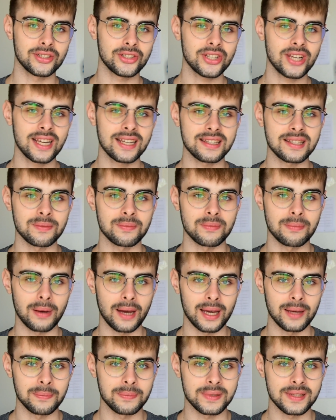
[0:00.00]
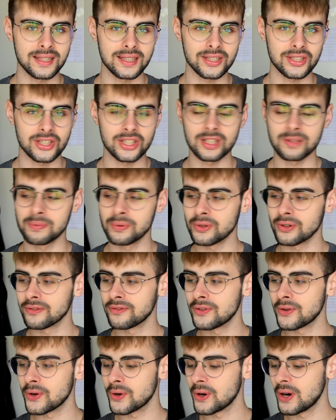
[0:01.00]
She has some pipes. She's
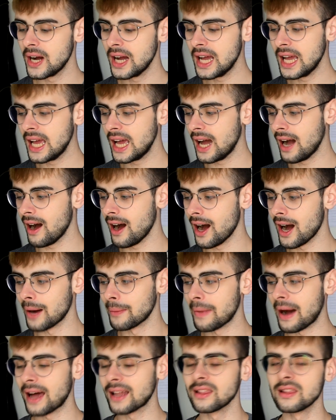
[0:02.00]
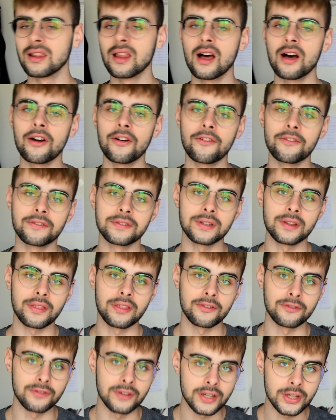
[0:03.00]
beautiful. I loved
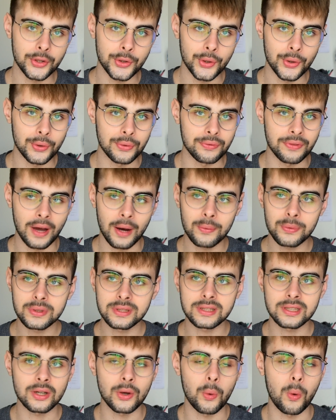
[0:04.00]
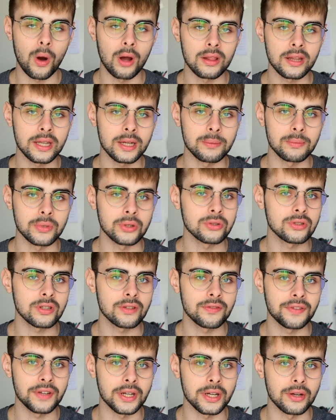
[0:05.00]
the video. That was a quality music
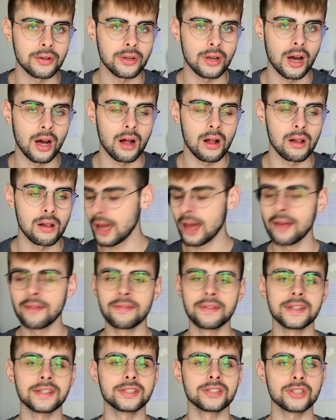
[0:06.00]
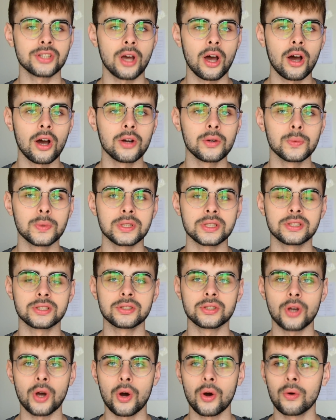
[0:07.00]
video, y'all. And the song was
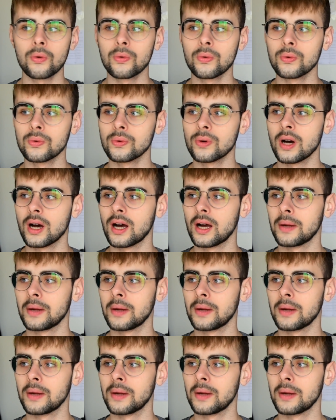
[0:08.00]
so